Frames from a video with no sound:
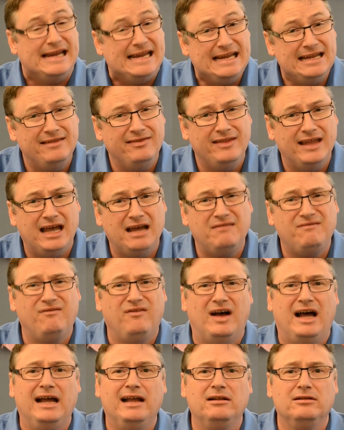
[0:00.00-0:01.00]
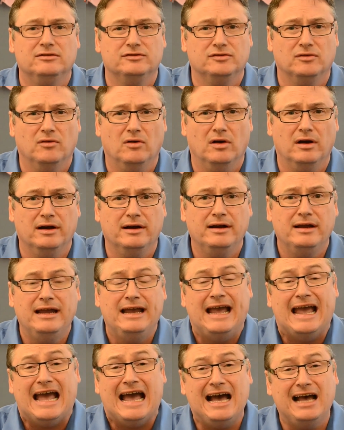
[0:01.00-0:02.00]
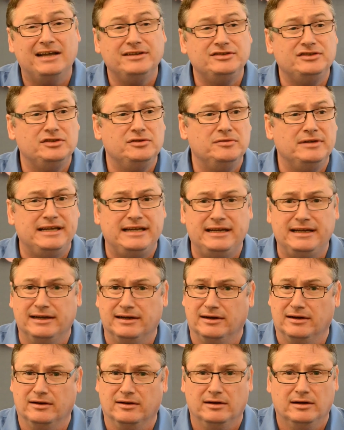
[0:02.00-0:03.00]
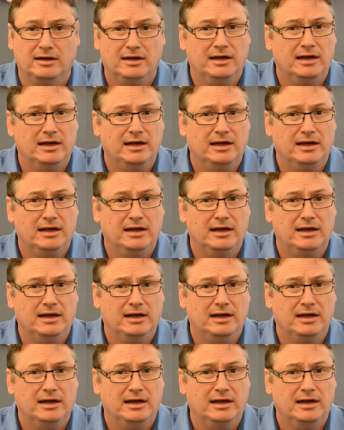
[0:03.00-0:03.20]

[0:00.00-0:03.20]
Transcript: In that file drawer, as you hear